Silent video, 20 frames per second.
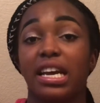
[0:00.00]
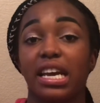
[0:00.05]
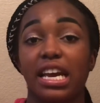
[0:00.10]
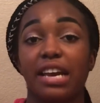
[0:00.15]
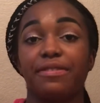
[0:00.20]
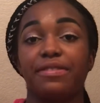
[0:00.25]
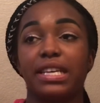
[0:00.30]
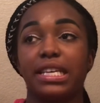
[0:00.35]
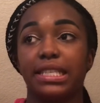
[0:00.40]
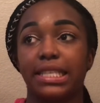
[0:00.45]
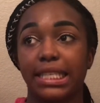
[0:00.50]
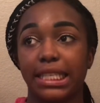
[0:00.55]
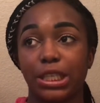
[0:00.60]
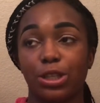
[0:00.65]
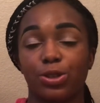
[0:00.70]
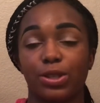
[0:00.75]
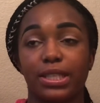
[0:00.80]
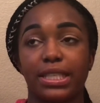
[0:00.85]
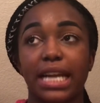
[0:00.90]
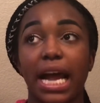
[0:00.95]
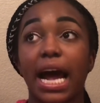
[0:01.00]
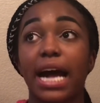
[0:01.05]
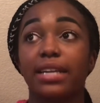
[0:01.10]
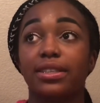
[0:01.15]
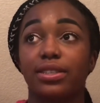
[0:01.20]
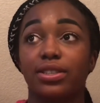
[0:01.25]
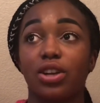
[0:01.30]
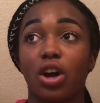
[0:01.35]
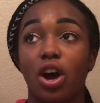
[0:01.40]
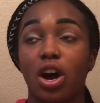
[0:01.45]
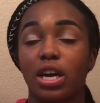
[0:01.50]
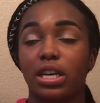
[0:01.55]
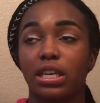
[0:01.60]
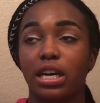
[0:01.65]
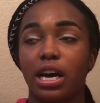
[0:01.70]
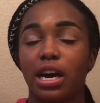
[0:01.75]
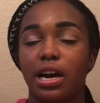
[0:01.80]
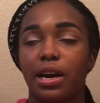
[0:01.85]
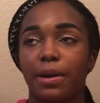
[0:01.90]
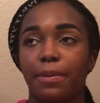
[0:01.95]
if they see your stats on
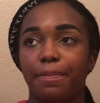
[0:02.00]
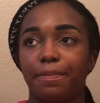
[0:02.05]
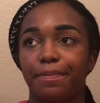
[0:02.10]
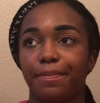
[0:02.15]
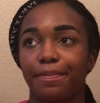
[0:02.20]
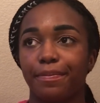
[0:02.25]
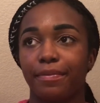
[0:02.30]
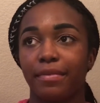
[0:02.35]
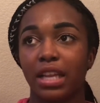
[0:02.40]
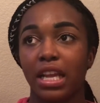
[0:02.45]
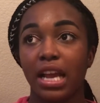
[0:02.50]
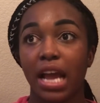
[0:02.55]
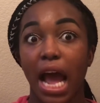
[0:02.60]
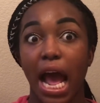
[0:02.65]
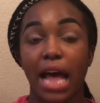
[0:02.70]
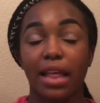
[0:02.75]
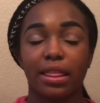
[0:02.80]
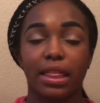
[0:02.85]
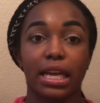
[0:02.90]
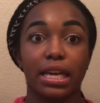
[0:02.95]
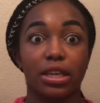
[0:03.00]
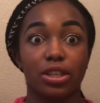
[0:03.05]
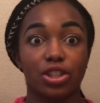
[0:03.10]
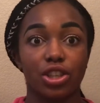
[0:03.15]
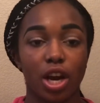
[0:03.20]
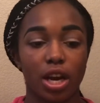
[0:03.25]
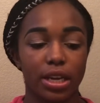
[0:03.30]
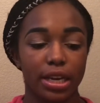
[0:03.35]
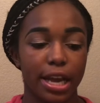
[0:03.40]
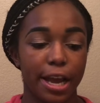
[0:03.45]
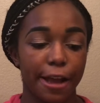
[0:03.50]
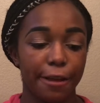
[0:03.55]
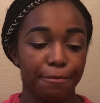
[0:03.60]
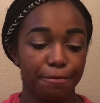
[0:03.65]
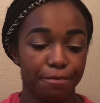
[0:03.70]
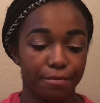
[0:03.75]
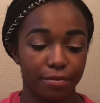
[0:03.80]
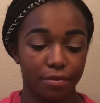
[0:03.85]
athletic.net.